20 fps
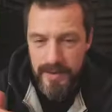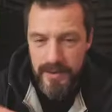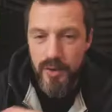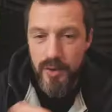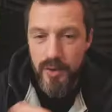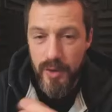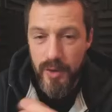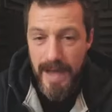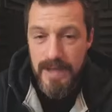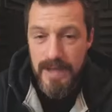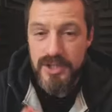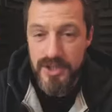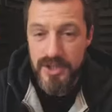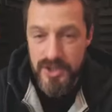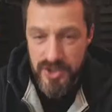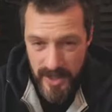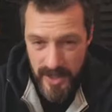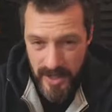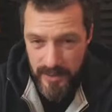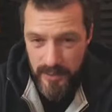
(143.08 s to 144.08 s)
you actually
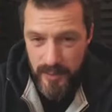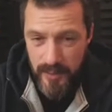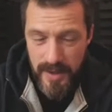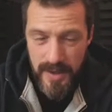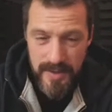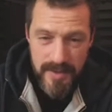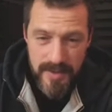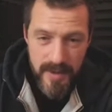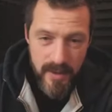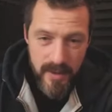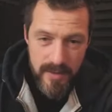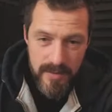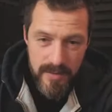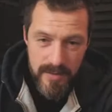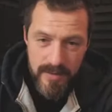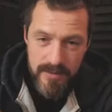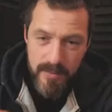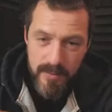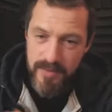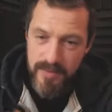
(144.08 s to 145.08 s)
charge for that now?
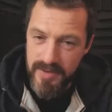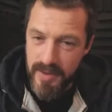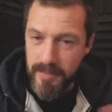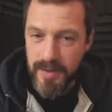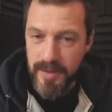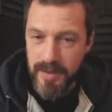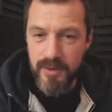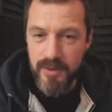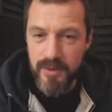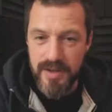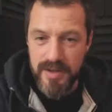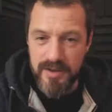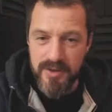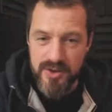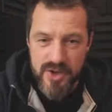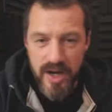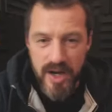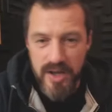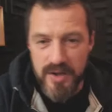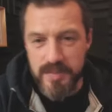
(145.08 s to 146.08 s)
That was something you didn't
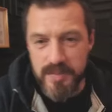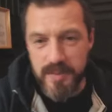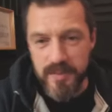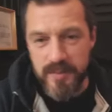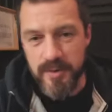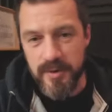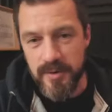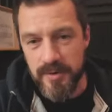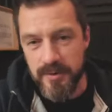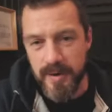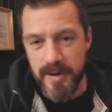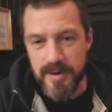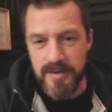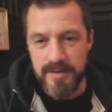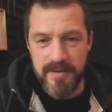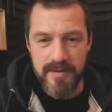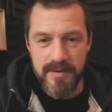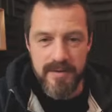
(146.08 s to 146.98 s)
charge before, right?